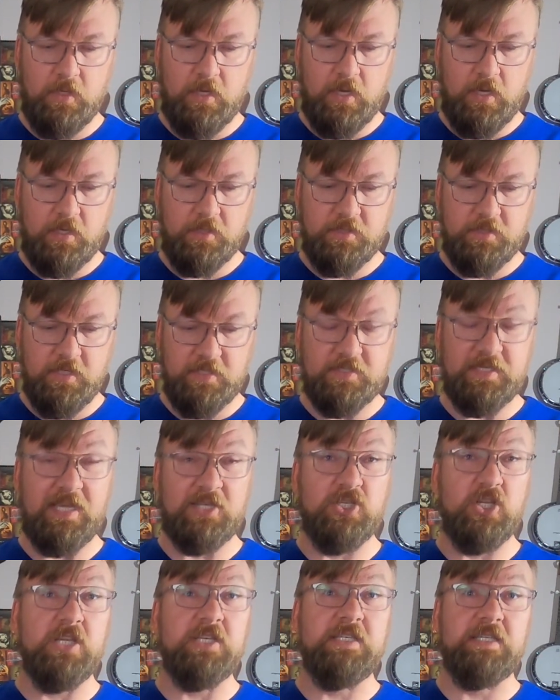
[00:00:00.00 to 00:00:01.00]
It's
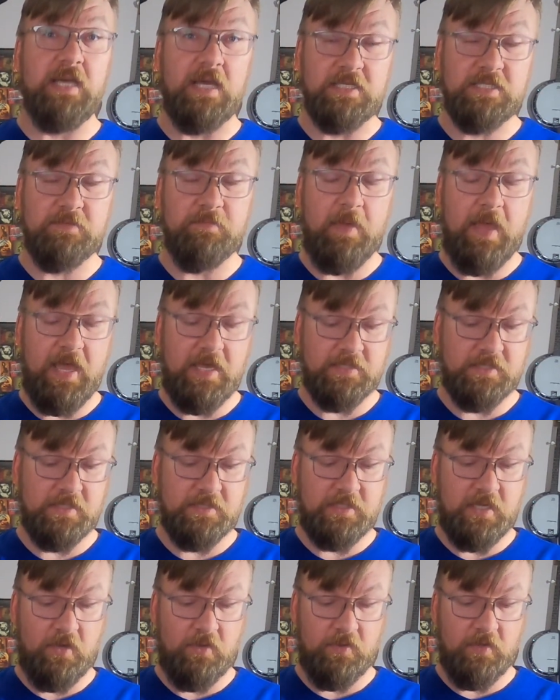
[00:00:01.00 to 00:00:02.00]
actually a dust mask
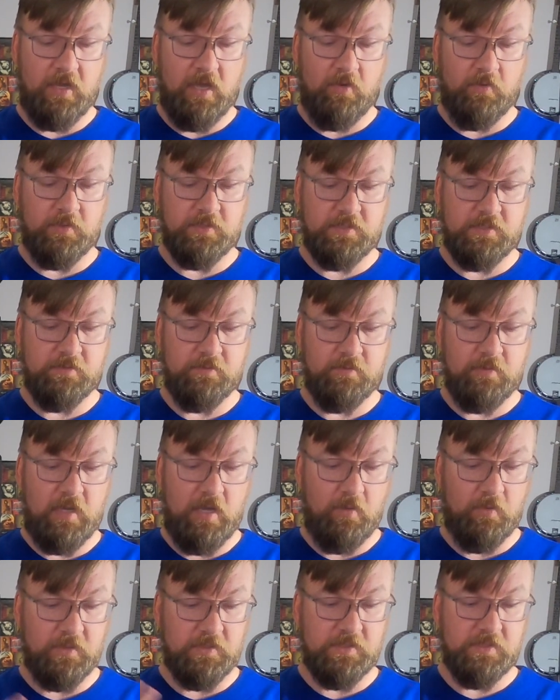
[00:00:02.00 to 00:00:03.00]
is how
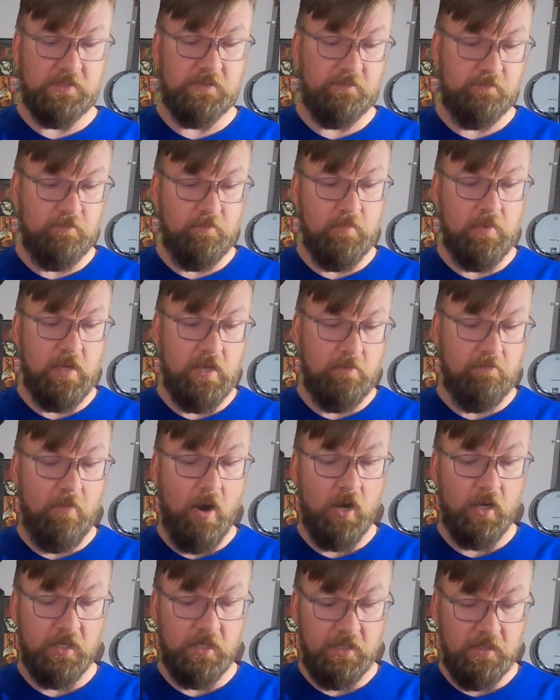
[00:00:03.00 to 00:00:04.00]
it's
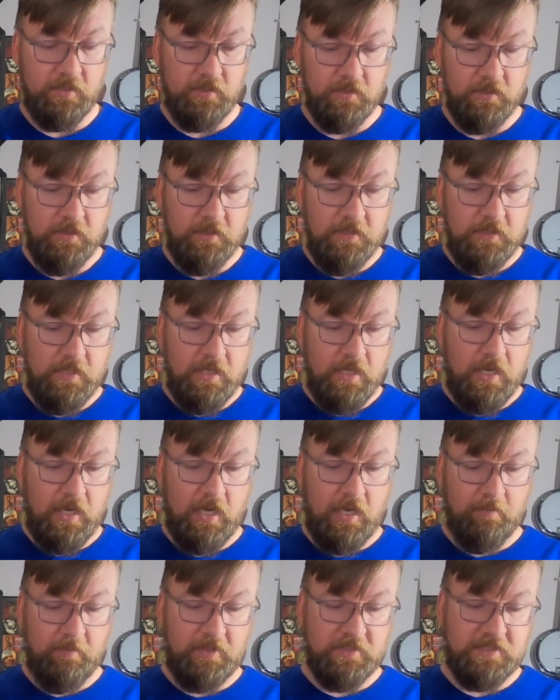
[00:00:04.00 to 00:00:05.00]
marketed.
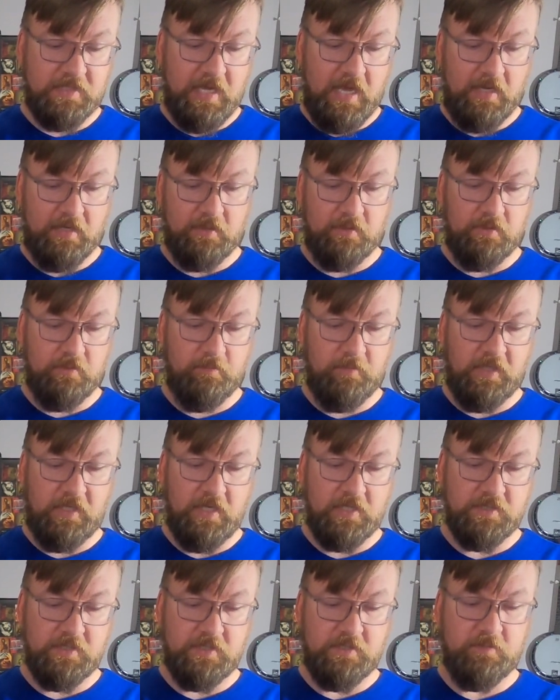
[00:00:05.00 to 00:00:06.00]

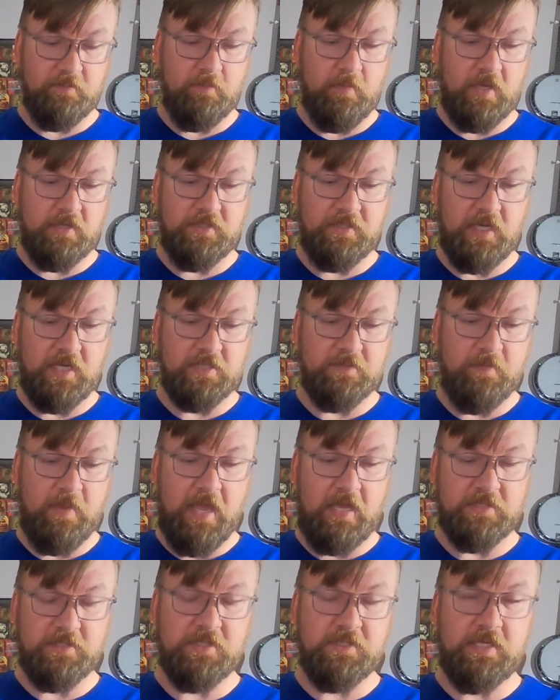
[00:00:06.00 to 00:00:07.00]
Because it's a dust
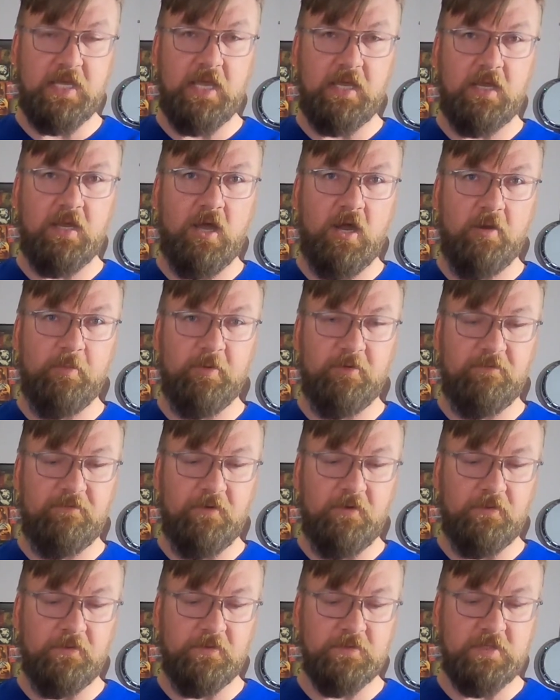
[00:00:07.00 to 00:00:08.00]
mask, it's got carbon
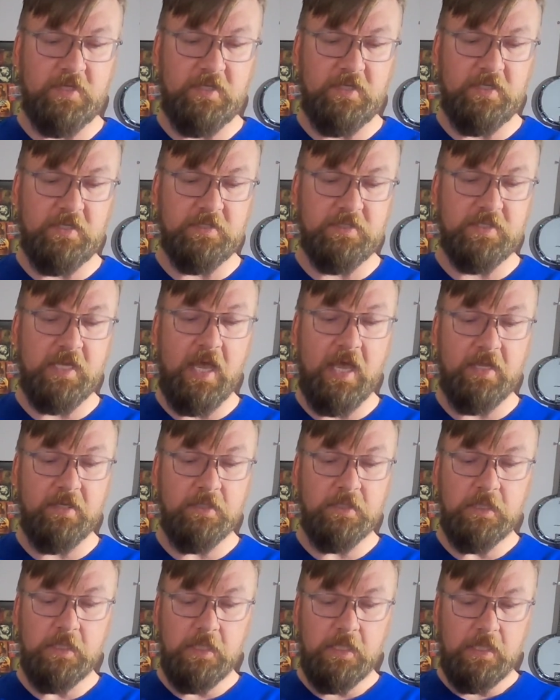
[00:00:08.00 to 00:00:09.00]
filters on the
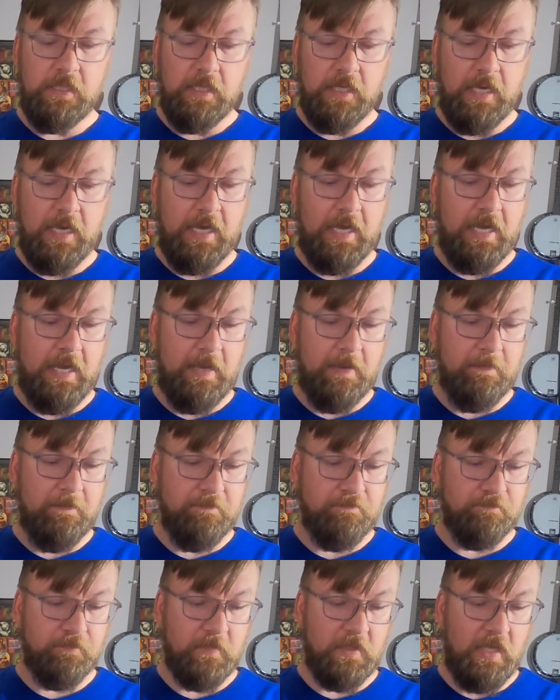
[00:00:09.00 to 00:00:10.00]
inside.
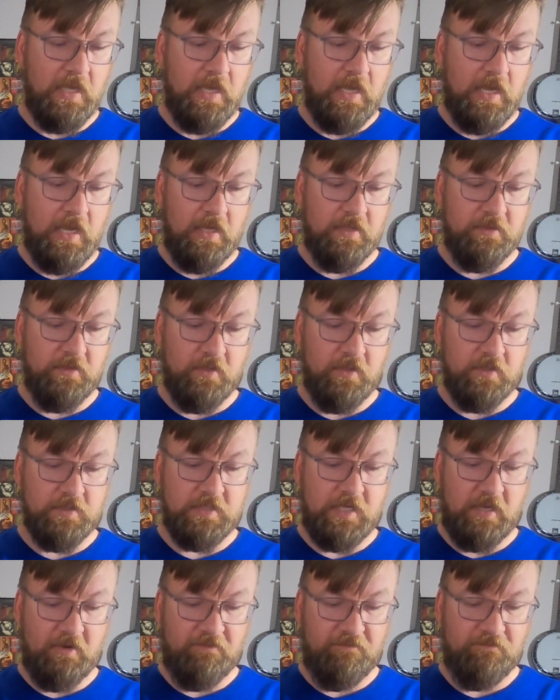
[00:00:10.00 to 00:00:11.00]

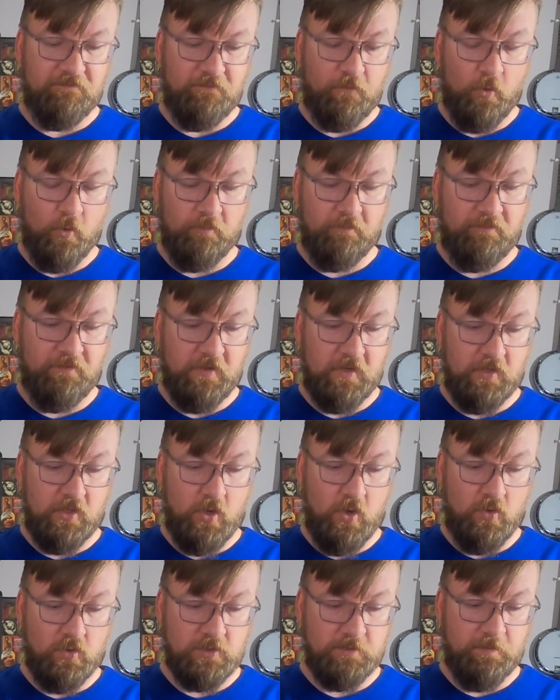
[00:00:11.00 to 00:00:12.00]
It's got a form-fit
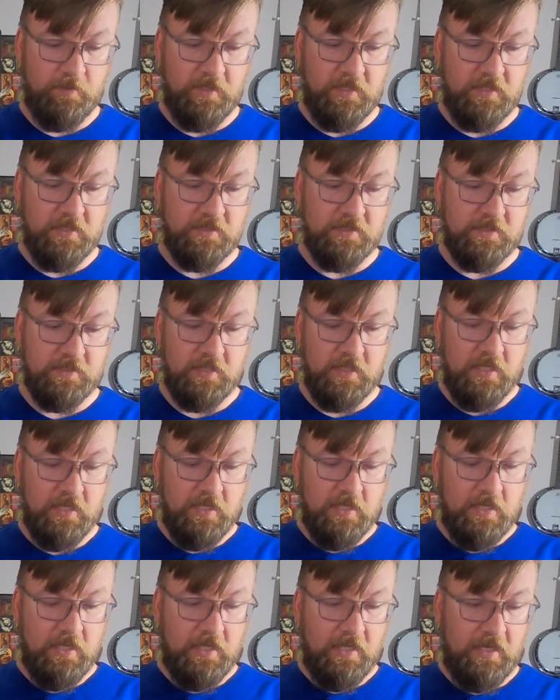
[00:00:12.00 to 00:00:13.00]
nose piece.
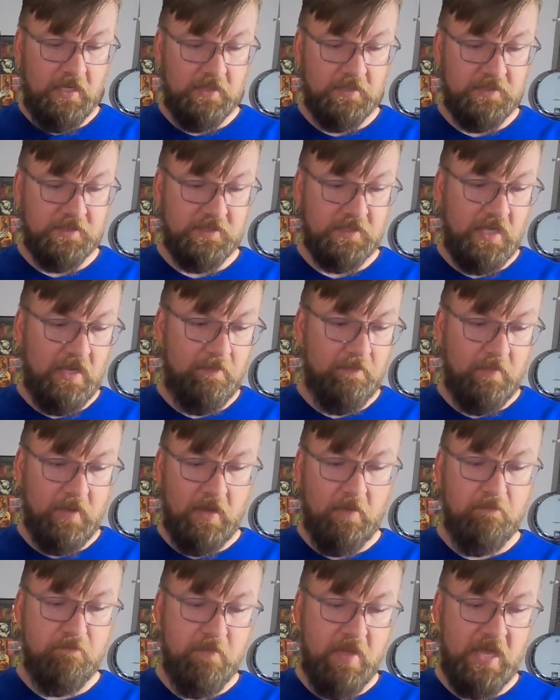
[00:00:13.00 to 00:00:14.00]
It's a
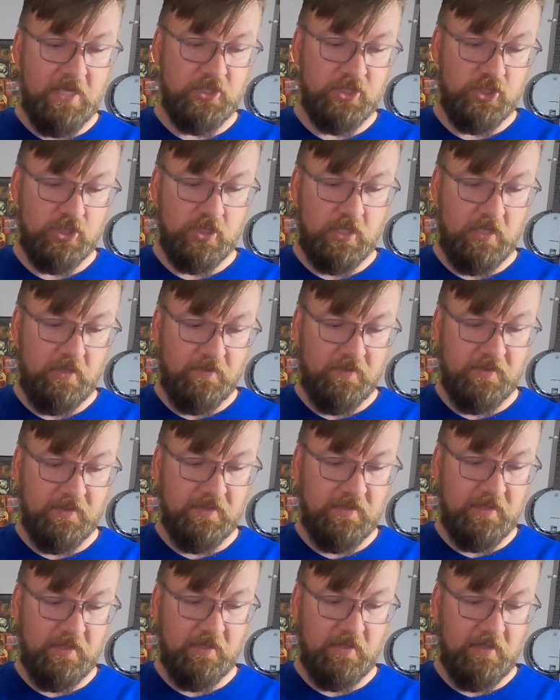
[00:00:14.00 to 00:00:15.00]
mesh,
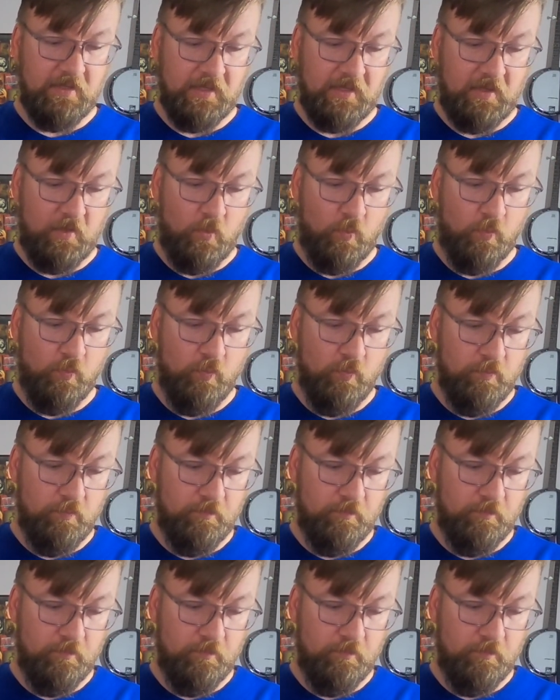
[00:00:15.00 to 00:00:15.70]
like a